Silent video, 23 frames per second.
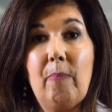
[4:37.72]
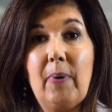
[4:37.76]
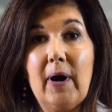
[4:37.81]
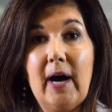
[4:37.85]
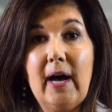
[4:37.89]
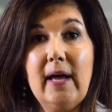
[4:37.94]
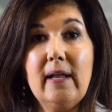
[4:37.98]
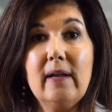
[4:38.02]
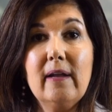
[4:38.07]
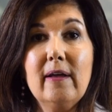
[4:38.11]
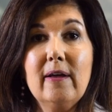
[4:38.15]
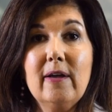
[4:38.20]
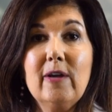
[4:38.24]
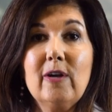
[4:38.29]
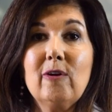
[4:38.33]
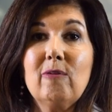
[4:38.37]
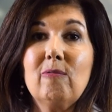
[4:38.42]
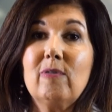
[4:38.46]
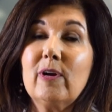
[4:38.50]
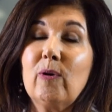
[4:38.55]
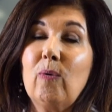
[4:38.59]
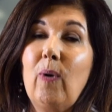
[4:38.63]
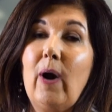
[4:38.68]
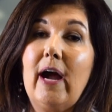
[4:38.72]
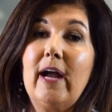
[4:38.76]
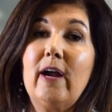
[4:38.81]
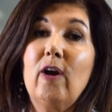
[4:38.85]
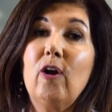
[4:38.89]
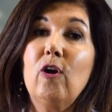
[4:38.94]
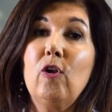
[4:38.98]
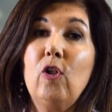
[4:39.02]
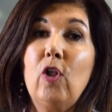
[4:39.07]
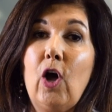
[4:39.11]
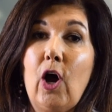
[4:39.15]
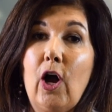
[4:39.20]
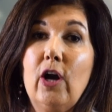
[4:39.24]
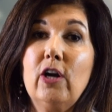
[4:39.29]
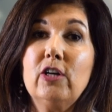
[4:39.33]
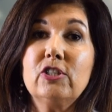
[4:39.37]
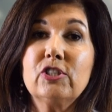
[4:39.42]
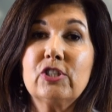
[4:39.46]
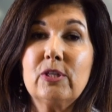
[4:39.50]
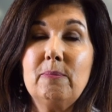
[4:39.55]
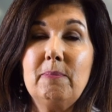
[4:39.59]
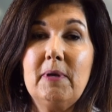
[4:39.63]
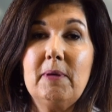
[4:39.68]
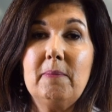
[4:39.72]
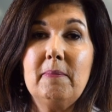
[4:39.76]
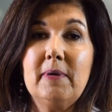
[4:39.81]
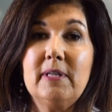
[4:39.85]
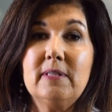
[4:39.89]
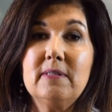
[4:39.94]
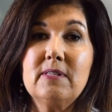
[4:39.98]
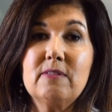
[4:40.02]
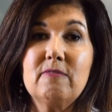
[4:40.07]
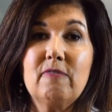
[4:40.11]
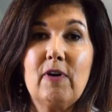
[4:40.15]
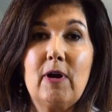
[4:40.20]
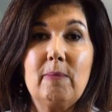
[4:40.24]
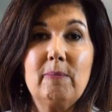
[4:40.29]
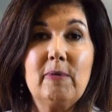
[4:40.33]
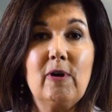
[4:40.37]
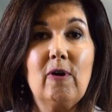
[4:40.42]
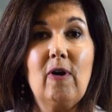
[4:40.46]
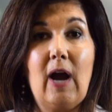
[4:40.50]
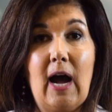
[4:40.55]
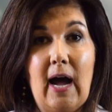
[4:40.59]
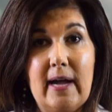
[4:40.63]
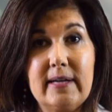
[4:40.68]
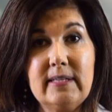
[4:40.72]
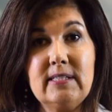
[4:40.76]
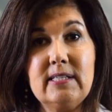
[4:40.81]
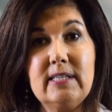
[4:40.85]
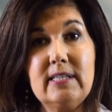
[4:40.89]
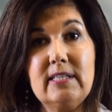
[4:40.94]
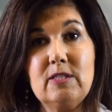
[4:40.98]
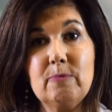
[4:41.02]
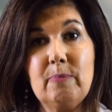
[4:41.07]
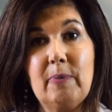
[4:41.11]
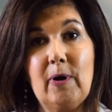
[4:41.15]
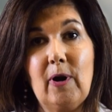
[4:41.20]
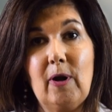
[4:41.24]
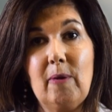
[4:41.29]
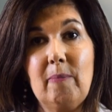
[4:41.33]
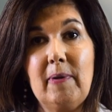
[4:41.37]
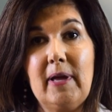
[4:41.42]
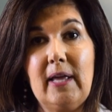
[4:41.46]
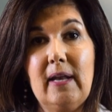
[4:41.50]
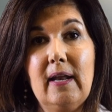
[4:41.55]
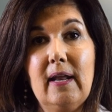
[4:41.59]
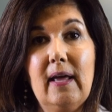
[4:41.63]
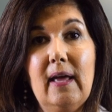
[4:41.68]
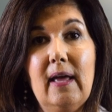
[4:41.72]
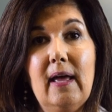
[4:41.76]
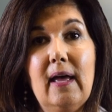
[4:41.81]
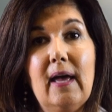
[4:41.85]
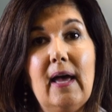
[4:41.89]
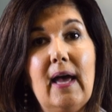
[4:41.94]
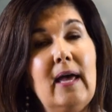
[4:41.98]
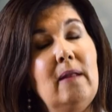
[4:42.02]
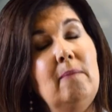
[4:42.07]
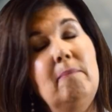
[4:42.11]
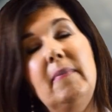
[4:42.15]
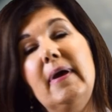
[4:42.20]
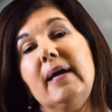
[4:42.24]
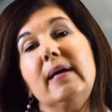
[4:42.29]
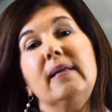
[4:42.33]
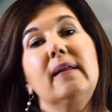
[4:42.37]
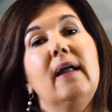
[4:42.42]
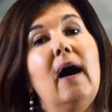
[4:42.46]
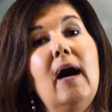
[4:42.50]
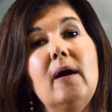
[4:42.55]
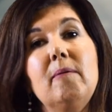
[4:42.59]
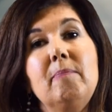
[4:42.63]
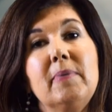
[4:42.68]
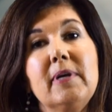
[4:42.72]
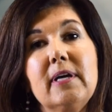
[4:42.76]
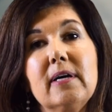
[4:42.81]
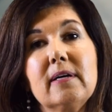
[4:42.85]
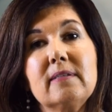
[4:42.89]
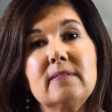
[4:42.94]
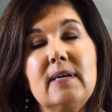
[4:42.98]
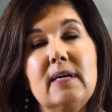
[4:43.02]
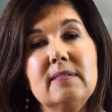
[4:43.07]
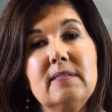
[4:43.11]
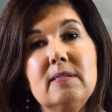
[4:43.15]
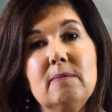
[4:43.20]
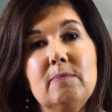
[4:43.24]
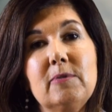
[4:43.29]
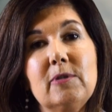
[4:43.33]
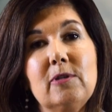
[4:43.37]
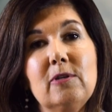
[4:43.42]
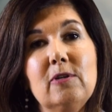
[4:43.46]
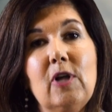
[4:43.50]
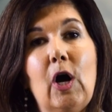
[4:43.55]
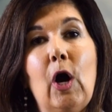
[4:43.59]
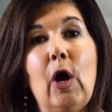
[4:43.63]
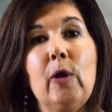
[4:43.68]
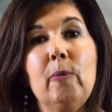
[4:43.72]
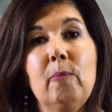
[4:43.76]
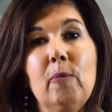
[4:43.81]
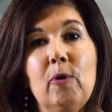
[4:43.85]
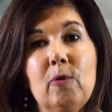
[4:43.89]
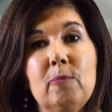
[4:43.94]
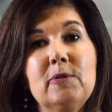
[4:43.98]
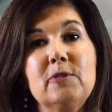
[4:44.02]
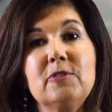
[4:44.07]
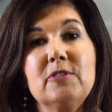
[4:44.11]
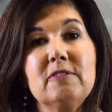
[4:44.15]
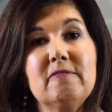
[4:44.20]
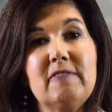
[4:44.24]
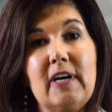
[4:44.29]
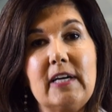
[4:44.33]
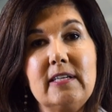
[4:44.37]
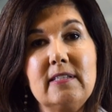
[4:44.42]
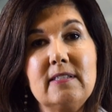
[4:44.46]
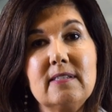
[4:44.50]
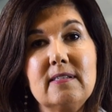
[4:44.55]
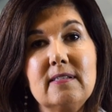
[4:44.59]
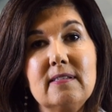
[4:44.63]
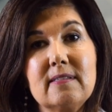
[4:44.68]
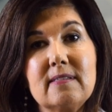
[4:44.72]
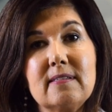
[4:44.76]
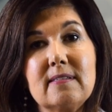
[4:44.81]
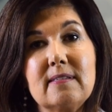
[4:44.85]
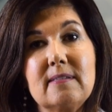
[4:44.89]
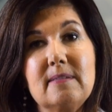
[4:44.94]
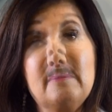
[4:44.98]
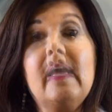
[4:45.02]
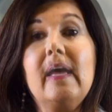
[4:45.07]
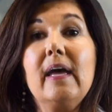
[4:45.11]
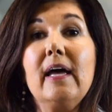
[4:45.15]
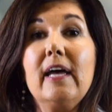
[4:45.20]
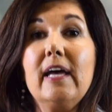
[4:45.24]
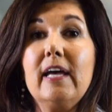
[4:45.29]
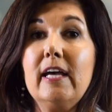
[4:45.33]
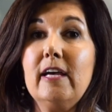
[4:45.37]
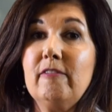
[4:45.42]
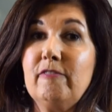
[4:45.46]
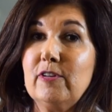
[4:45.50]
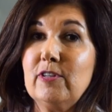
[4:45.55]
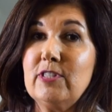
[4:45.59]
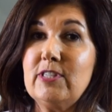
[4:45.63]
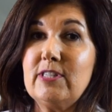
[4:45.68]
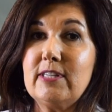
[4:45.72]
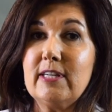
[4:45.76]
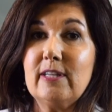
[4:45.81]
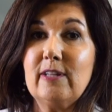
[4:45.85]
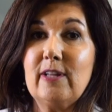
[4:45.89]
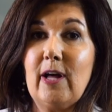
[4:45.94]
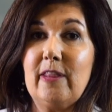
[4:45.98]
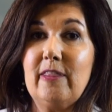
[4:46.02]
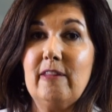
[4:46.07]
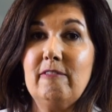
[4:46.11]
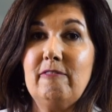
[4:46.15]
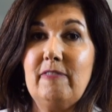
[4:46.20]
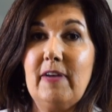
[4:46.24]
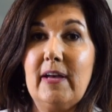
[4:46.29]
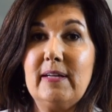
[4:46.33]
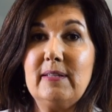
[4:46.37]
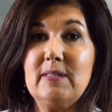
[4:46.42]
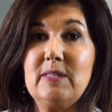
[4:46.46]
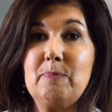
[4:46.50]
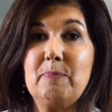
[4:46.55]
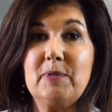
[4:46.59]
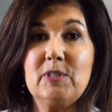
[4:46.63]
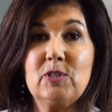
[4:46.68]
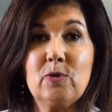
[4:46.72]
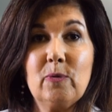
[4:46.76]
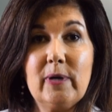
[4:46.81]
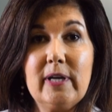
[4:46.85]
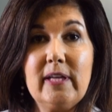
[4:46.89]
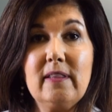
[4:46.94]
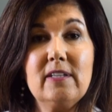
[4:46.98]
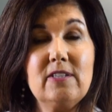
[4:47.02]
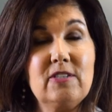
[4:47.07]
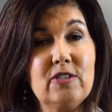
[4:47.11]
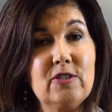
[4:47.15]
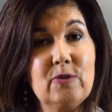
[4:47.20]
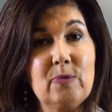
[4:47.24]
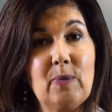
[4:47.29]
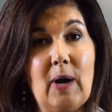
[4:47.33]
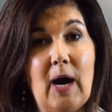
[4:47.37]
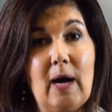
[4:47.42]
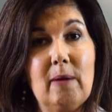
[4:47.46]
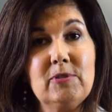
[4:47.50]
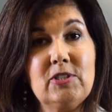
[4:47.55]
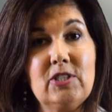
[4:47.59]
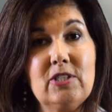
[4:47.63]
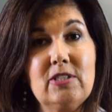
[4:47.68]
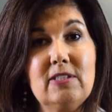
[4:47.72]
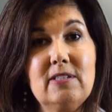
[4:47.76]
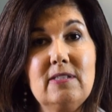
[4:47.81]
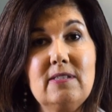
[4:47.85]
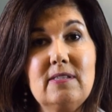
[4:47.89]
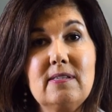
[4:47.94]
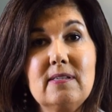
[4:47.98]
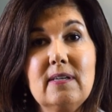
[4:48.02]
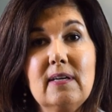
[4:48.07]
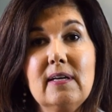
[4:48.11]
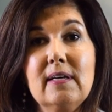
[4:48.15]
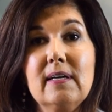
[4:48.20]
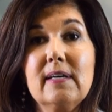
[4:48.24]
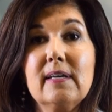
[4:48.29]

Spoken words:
but require large commitments from your IT department and may not be accessible on mobile devices. If you're still on the fence between the two options,